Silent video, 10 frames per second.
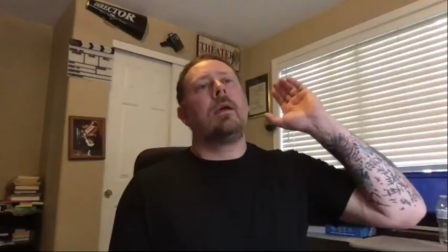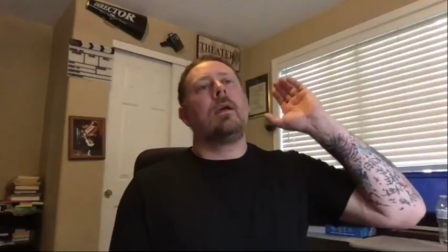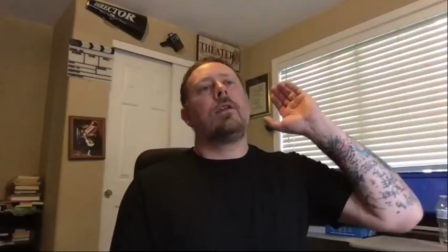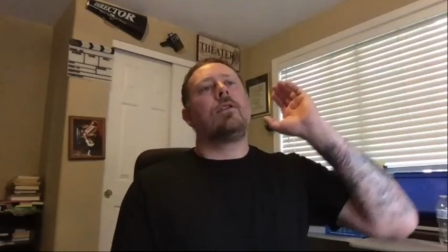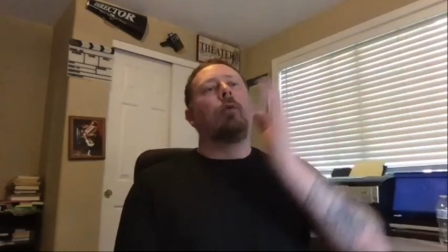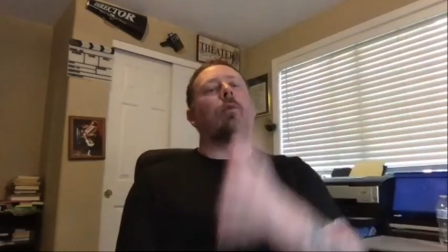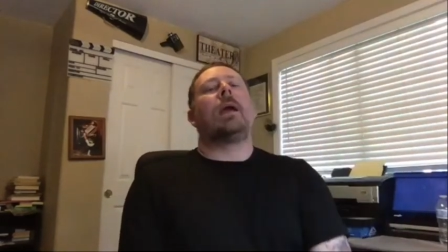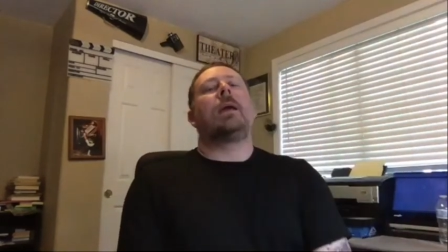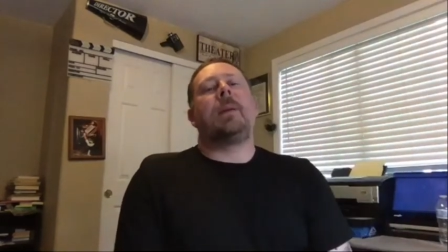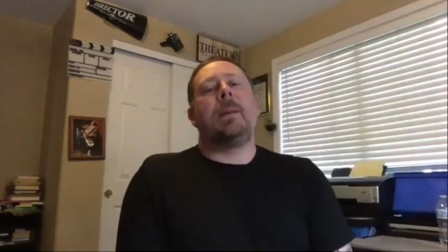the
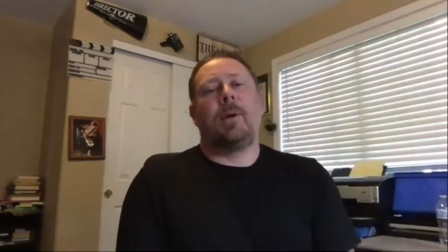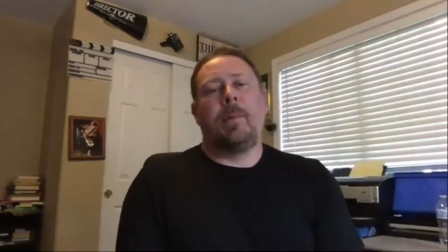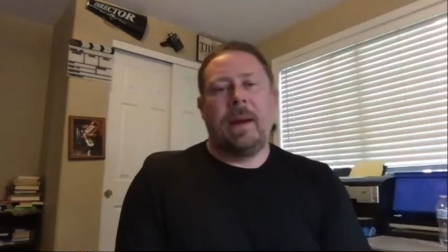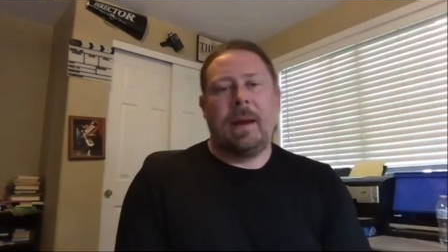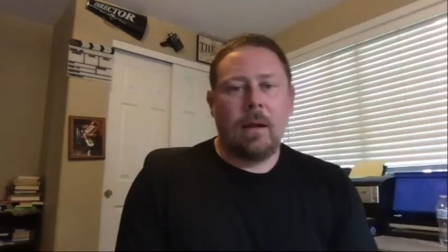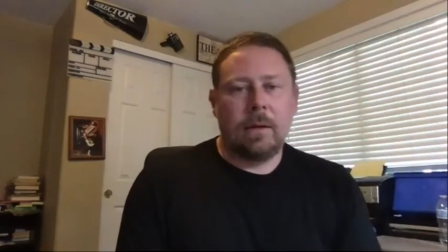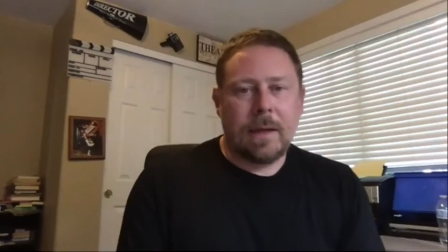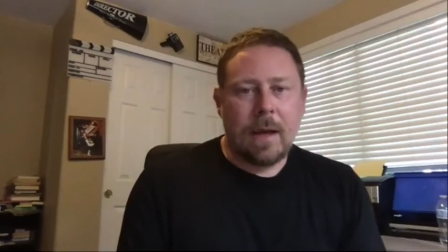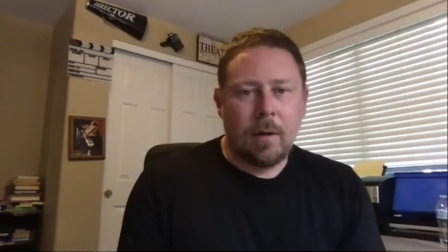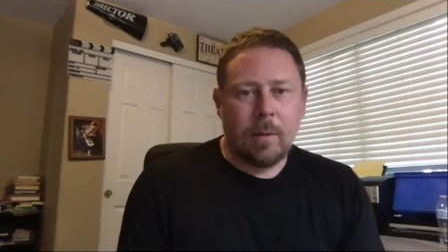right people are being held
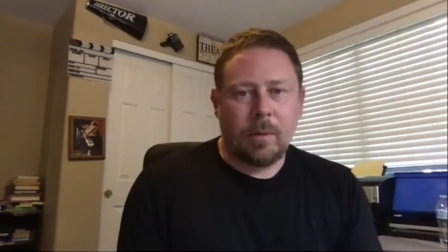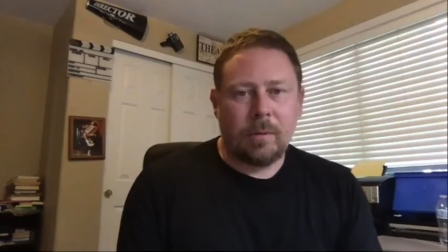accountable.